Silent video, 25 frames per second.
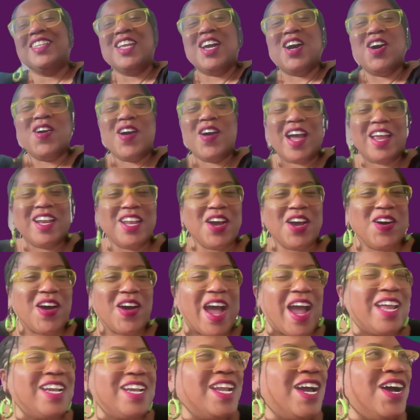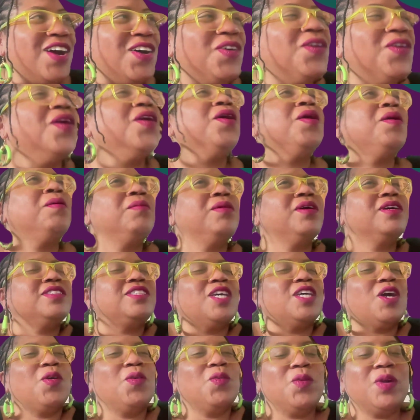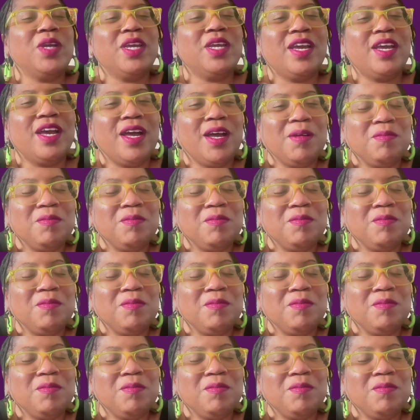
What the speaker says: No, I know. And so we